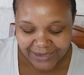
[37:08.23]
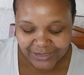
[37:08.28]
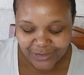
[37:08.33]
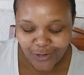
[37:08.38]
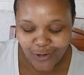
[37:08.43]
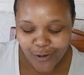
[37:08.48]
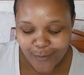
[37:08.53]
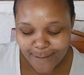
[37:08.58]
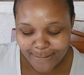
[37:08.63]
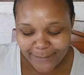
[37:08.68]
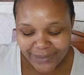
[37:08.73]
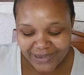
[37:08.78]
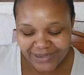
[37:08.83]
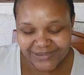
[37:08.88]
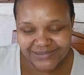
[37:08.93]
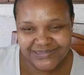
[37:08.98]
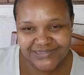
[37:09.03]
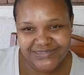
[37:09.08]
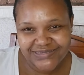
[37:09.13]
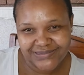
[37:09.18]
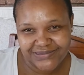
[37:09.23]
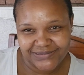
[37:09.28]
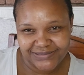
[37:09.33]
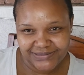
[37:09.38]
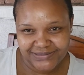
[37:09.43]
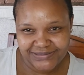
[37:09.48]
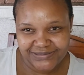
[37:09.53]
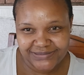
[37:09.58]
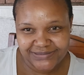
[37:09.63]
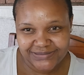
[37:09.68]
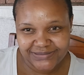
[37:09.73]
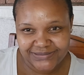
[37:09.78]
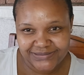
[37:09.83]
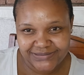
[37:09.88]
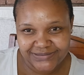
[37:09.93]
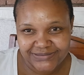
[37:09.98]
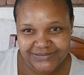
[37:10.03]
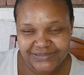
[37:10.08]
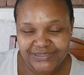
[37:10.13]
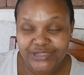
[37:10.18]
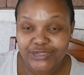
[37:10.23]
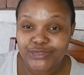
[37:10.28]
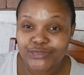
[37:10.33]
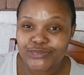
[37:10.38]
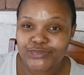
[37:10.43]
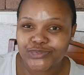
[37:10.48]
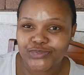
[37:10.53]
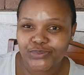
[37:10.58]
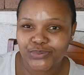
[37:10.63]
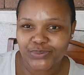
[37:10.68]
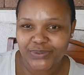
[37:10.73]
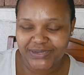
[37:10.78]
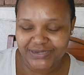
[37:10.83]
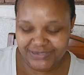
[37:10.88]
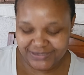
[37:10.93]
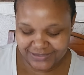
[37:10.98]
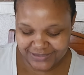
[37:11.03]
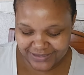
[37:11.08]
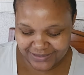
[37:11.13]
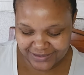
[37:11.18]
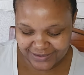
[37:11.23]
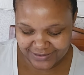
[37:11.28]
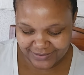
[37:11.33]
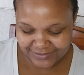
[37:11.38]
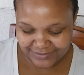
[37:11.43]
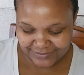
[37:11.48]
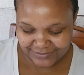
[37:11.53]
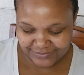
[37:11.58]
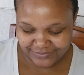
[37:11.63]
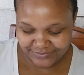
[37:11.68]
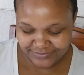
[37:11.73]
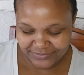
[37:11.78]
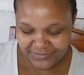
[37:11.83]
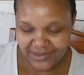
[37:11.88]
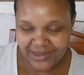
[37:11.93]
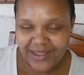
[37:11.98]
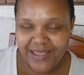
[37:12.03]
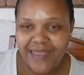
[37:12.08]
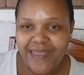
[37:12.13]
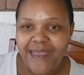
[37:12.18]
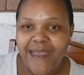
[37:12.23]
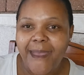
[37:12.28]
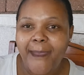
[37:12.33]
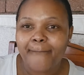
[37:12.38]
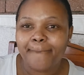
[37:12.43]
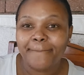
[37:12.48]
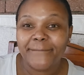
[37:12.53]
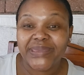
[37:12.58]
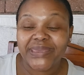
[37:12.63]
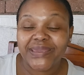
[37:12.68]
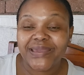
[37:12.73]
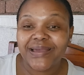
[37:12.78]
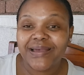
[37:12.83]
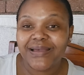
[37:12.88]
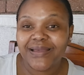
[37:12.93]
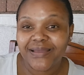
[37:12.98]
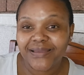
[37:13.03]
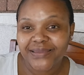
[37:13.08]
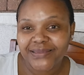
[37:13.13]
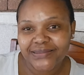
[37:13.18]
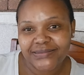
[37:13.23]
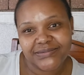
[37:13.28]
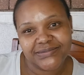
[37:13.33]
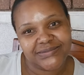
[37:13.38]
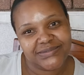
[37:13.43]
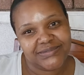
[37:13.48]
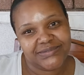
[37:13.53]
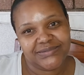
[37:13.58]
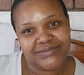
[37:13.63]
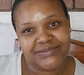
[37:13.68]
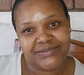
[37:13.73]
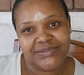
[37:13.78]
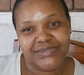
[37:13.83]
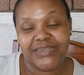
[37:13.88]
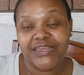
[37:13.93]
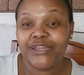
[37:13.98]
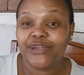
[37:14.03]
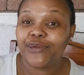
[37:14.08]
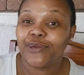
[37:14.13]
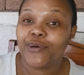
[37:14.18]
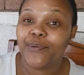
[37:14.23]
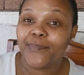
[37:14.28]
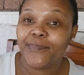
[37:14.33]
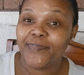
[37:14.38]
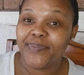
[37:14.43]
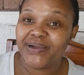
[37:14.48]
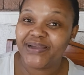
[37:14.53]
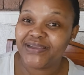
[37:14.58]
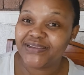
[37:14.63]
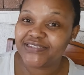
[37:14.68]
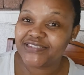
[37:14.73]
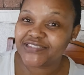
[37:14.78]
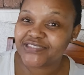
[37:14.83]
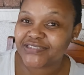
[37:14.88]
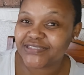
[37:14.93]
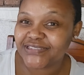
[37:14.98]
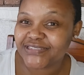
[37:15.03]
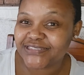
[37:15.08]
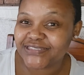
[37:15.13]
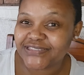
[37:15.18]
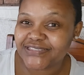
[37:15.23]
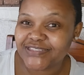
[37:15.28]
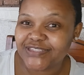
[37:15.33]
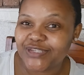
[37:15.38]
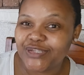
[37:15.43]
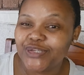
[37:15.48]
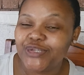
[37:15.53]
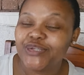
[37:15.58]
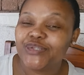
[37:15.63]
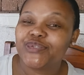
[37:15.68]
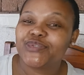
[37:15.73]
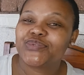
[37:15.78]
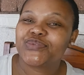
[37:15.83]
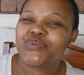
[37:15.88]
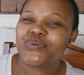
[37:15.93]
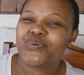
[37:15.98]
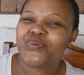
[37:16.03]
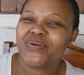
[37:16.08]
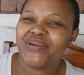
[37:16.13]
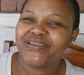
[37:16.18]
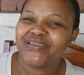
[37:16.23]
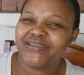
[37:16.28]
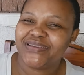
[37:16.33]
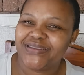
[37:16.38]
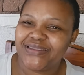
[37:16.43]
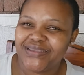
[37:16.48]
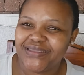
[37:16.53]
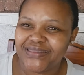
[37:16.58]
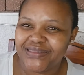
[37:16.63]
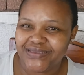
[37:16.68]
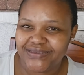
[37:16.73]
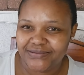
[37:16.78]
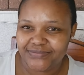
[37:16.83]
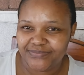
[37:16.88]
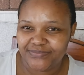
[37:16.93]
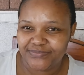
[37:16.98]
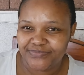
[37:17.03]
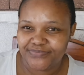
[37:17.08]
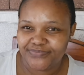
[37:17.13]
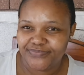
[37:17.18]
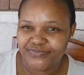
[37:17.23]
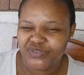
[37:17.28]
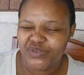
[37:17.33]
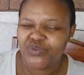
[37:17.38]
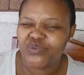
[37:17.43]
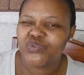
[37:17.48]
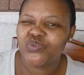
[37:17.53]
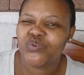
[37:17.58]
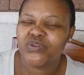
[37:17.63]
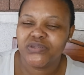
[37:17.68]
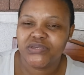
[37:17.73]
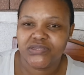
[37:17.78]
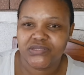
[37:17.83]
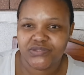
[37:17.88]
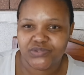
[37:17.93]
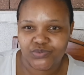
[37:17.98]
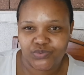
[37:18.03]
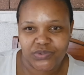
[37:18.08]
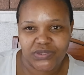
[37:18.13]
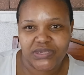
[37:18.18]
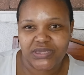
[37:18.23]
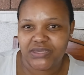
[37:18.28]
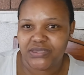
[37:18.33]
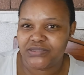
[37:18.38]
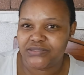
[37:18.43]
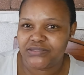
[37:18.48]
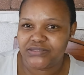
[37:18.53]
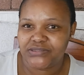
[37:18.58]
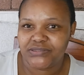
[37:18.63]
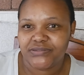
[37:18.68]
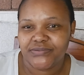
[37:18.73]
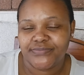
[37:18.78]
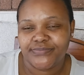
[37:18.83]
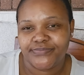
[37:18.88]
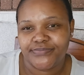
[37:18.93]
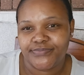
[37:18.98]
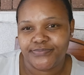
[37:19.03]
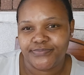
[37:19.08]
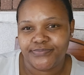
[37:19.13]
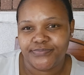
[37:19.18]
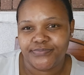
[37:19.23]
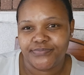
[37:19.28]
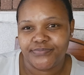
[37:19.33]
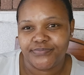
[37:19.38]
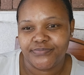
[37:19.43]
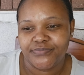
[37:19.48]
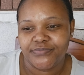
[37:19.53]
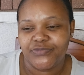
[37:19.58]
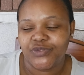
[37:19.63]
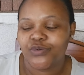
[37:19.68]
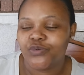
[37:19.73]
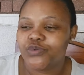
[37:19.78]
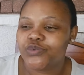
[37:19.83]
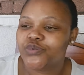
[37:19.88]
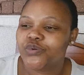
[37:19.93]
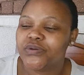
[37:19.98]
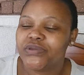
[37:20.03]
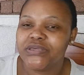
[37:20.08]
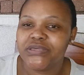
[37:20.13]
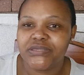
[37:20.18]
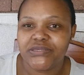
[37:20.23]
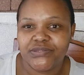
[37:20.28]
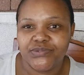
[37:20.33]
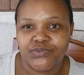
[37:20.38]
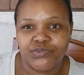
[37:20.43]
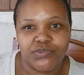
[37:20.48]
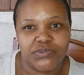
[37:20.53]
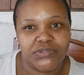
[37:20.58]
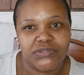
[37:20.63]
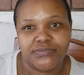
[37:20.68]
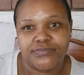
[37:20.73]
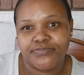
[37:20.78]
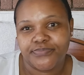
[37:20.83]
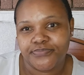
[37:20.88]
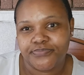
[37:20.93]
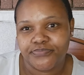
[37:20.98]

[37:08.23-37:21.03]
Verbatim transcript: and compassionate to one another be kind and compassionate to one another usho izwi guys usho izwi